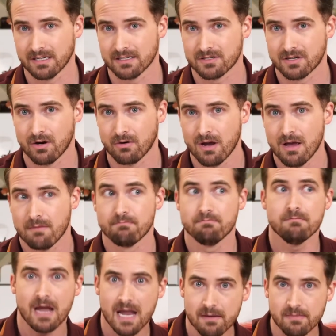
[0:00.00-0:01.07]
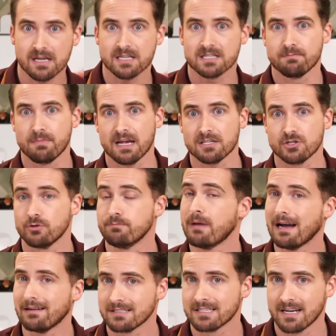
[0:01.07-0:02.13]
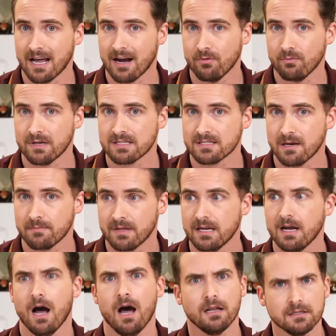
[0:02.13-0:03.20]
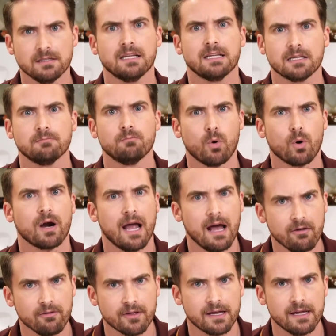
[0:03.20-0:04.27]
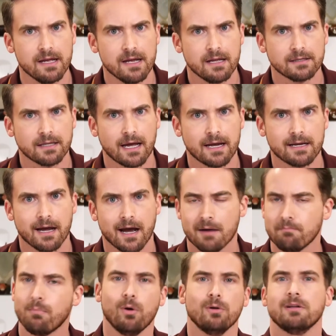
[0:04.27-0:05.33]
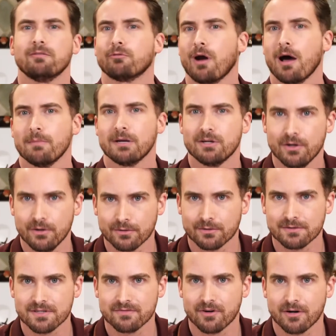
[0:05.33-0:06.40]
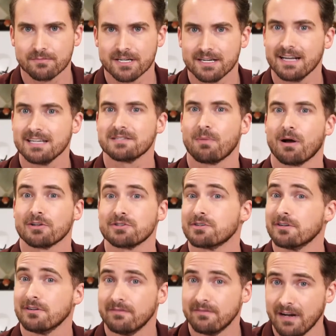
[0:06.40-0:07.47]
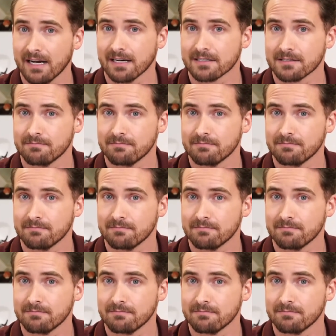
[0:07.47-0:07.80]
So maybe it's best to balance it out with something a little more healthy, like a bowl of ramen noodles from today's sponsor, Vite.